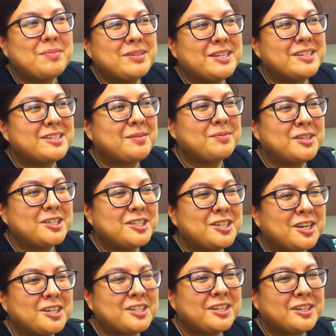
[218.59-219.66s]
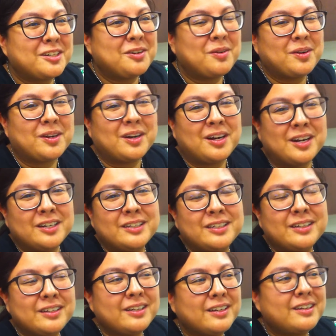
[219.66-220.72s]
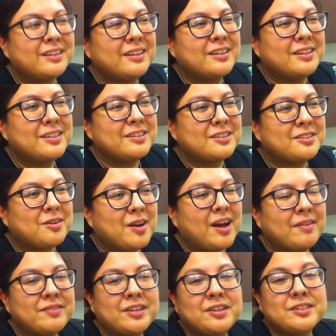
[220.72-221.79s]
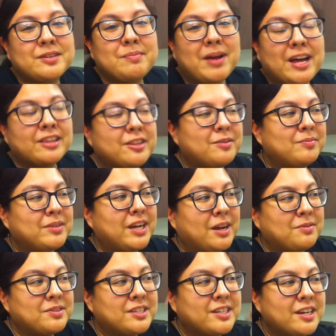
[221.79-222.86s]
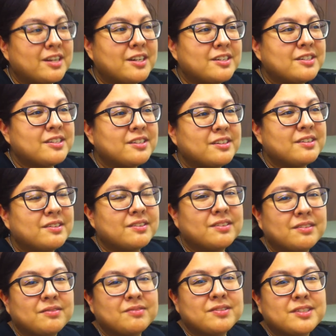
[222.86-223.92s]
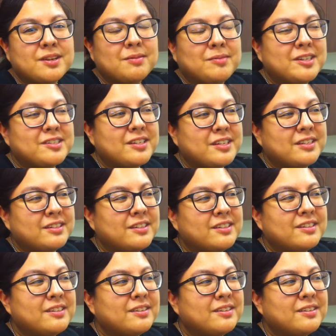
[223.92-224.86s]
But there's some construction going on. So I have to use the bathroom downstairs for some reason.